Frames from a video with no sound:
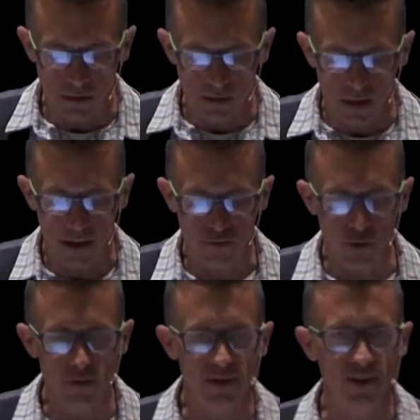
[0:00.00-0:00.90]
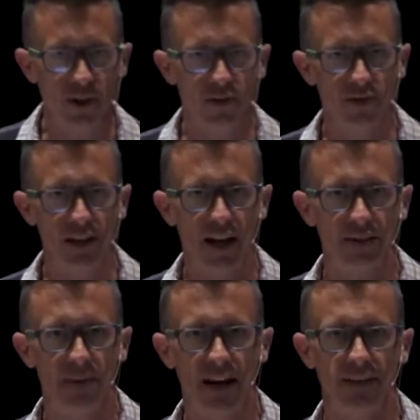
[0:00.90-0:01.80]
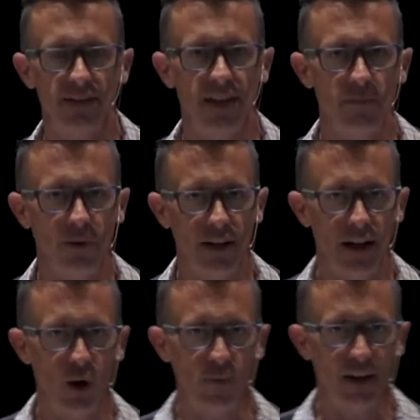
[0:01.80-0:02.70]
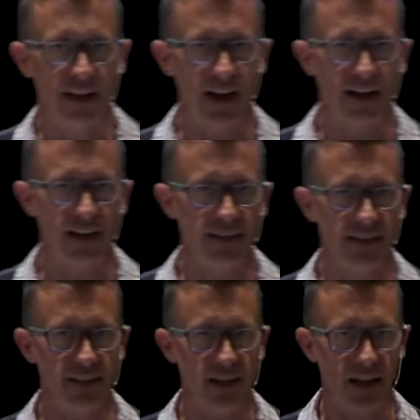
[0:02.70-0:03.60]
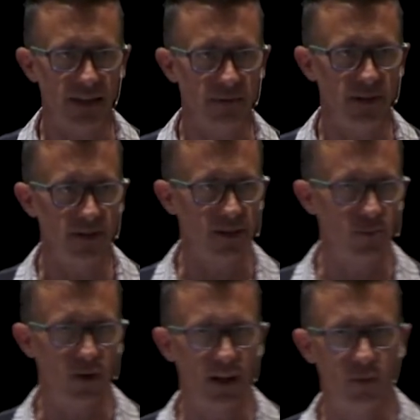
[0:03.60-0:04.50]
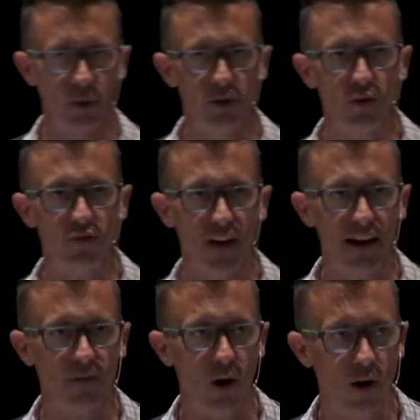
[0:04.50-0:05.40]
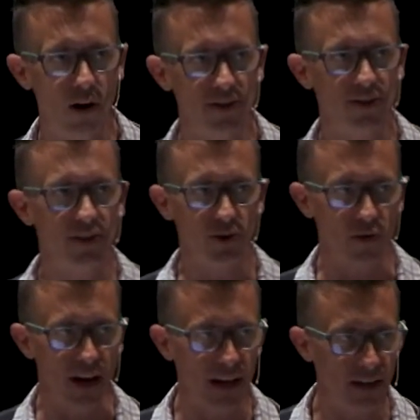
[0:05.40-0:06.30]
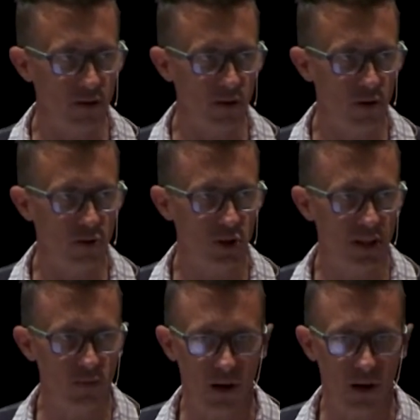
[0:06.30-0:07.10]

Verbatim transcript: I threw this on those guys back at the table, and I hope they got it. I did it at the last minute this morning. I'm going to do five R's. These are not in your note sheet.